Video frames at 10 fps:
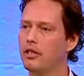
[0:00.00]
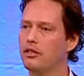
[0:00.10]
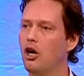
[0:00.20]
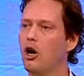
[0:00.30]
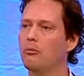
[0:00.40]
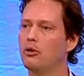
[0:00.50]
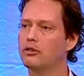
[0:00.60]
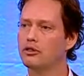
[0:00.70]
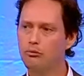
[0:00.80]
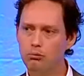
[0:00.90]
to
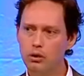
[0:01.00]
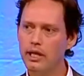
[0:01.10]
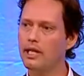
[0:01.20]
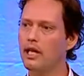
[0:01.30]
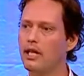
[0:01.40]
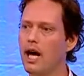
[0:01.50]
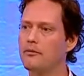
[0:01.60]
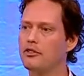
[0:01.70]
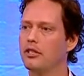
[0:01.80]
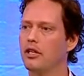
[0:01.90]
almost complete
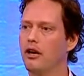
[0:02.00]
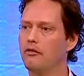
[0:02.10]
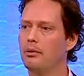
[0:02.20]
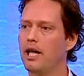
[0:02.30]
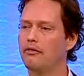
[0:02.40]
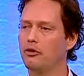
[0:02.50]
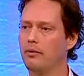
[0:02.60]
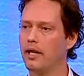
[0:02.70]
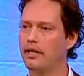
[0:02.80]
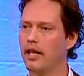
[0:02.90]
adoption of a platform
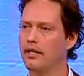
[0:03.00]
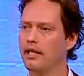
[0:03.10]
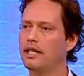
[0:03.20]
like that.